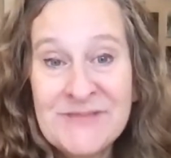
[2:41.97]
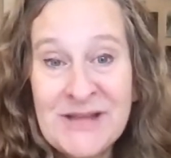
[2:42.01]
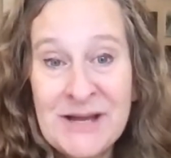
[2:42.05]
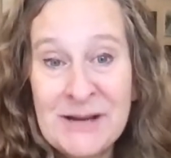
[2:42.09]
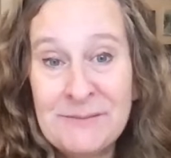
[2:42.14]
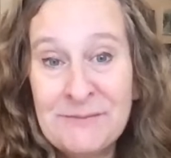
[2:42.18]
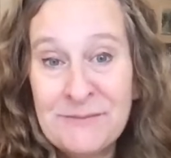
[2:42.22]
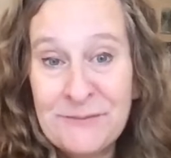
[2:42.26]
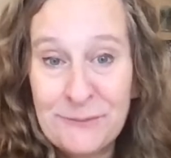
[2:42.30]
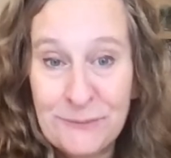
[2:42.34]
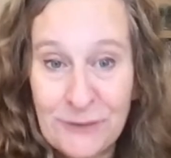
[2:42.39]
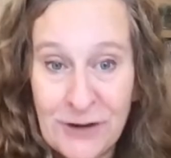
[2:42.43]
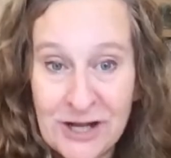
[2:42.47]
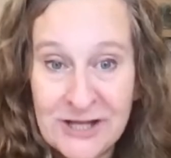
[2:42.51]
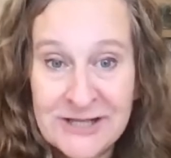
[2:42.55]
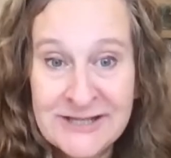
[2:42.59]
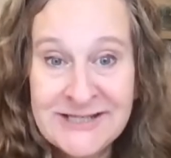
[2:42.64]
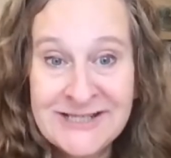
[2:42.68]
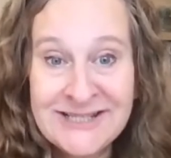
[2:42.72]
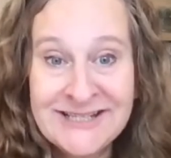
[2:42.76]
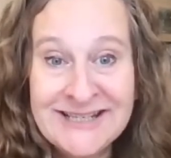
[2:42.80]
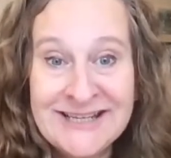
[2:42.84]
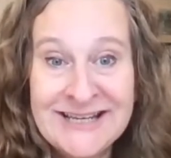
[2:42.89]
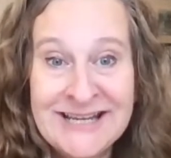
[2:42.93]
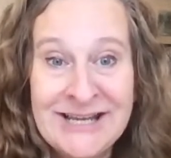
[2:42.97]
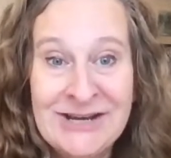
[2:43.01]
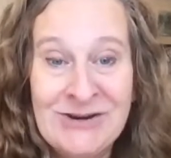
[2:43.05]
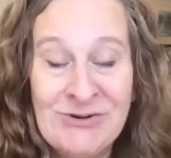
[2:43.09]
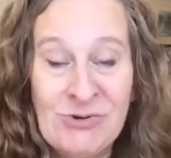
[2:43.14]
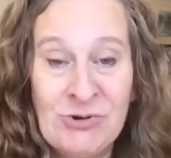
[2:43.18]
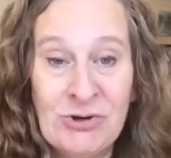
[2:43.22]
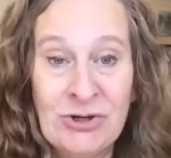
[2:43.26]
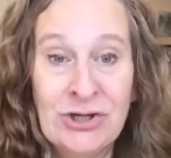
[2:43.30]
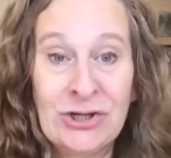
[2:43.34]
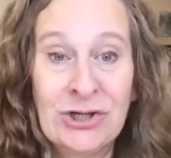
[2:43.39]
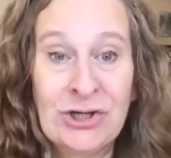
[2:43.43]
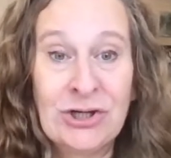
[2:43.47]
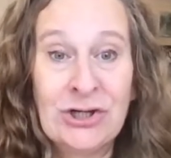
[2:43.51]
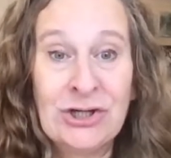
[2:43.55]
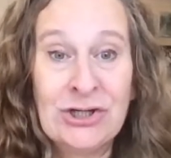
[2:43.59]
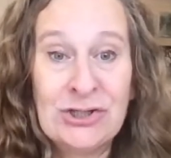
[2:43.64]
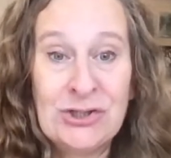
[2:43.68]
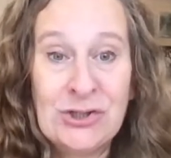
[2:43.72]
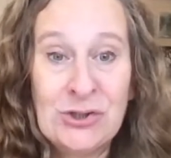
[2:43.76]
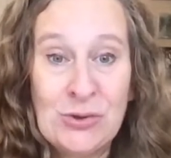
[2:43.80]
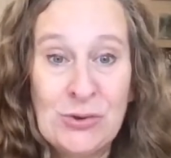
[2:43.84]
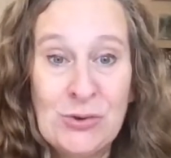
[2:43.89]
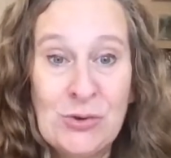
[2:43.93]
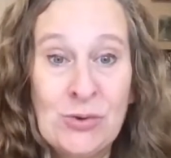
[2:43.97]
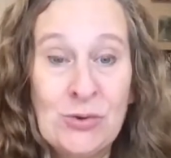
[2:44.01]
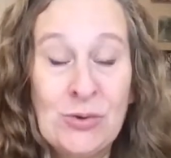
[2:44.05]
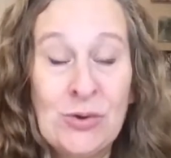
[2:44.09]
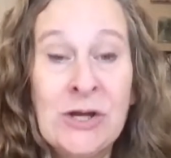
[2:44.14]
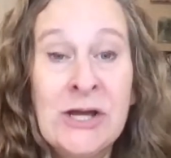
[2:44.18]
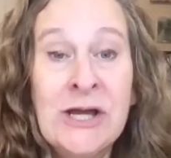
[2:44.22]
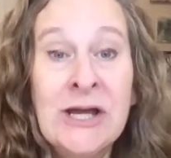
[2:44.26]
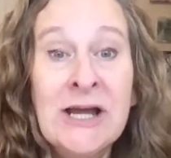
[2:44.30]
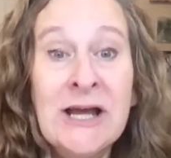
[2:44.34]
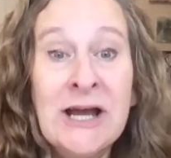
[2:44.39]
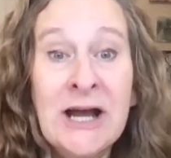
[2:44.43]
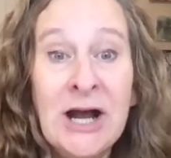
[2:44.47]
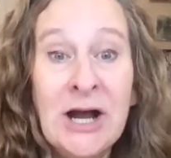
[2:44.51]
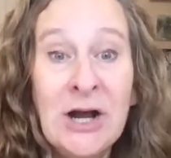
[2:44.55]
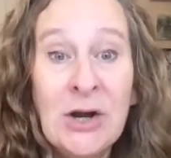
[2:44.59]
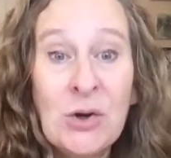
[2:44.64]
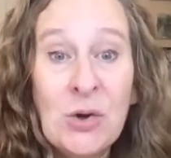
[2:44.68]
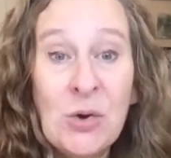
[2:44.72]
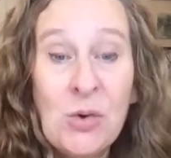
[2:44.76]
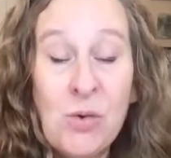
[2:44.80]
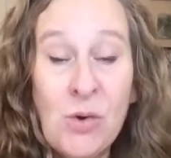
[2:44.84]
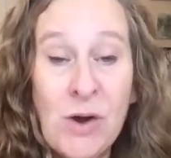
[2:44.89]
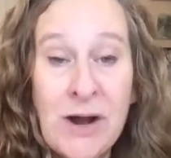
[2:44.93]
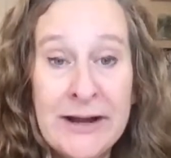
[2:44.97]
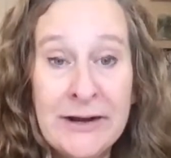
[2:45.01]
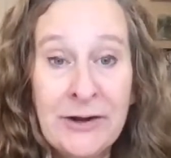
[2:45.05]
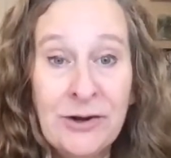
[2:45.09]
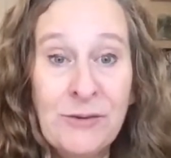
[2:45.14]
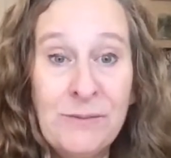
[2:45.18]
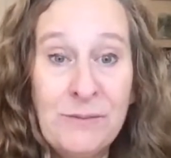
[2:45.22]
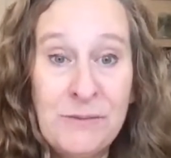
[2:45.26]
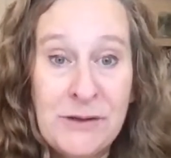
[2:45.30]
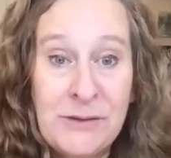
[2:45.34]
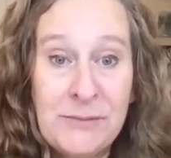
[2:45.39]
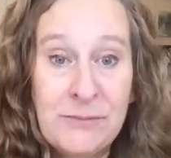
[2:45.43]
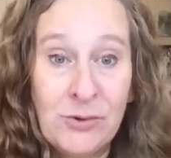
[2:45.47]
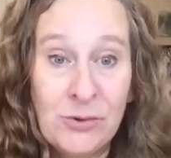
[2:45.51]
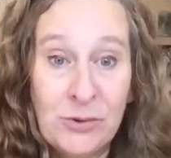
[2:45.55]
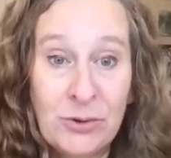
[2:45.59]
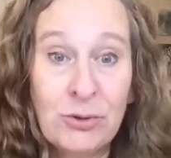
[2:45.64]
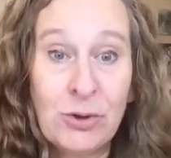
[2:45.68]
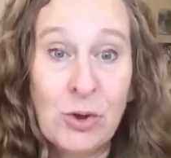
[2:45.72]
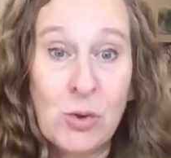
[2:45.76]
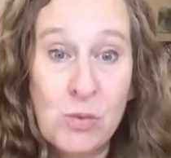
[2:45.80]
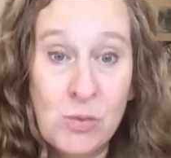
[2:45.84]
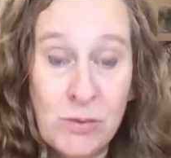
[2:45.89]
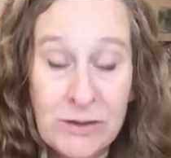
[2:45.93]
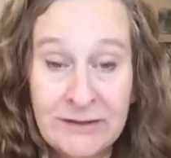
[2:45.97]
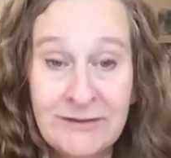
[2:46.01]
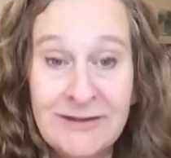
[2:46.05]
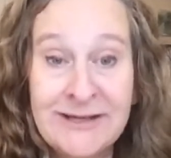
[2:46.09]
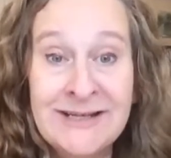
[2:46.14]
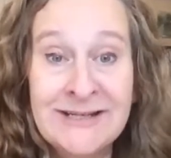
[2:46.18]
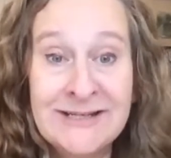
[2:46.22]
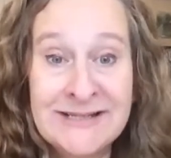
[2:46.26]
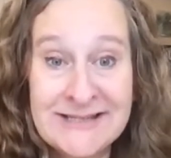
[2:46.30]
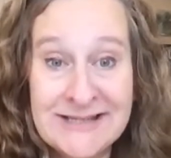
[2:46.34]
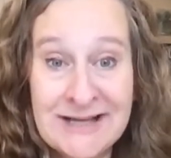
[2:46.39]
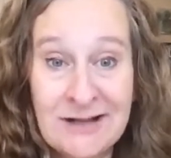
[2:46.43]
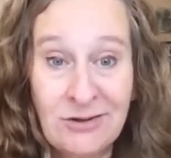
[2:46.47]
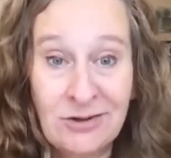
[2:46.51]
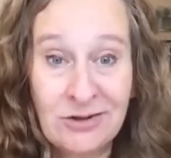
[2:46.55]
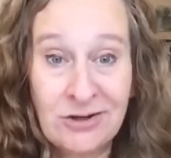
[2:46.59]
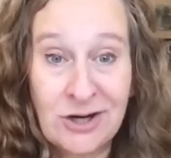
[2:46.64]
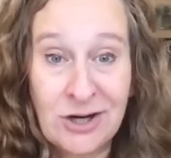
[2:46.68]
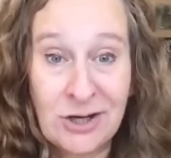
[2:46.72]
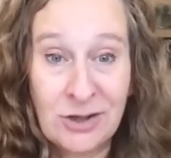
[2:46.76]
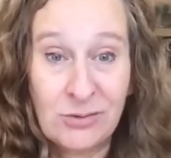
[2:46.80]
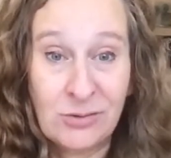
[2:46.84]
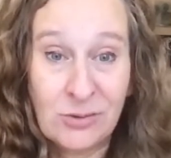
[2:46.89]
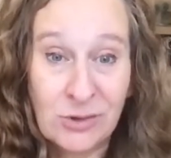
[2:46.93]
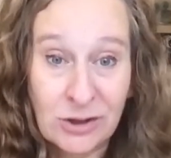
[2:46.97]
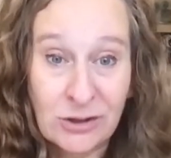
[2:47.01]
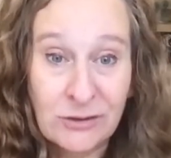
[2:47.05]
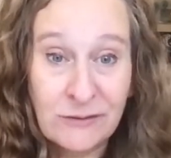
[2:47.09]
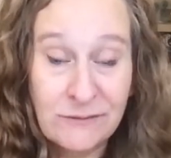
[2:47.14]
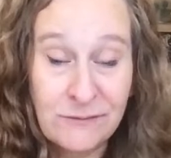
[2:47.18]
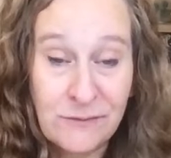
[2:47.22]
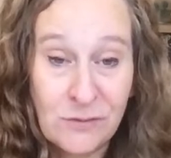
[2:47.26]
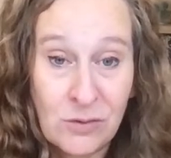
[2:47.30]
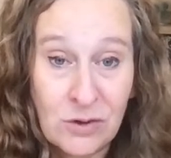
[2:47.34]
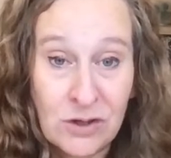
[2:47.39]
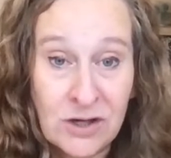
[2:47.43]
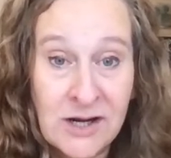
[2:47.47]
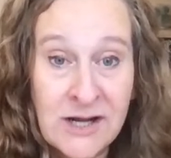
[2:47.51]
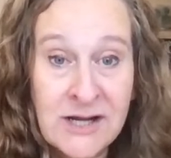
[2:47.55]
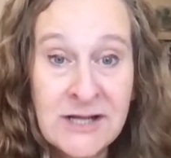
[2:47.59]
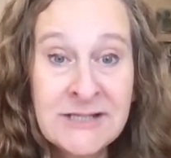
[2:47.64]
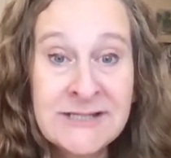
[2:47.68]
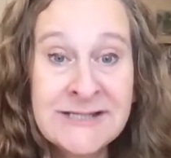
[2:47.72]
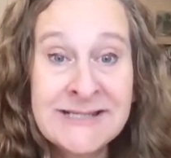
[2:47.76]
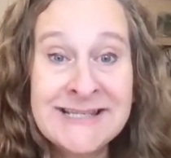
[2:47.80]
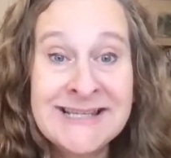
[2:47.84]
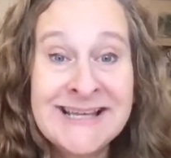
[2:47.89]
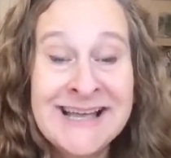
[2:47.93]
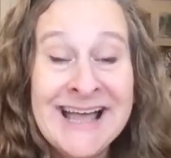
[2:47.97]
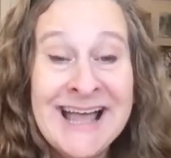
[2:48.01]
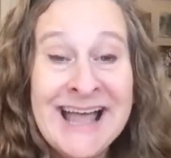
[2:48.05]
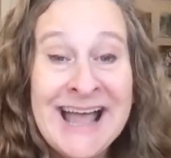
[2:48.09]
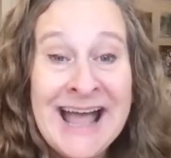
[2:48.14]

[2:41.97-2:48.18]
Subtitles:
up front in order to acquire people who are willing to sell our artwork for us.